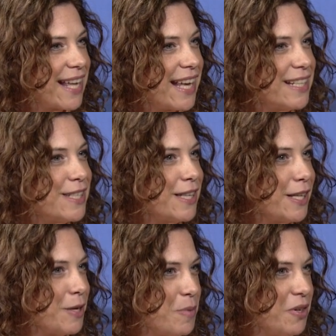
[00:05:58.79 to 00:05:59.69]
that into the
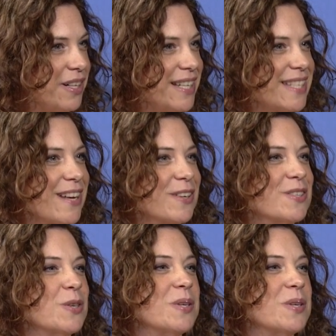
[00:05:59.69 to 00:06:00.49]
community center. Wonderful.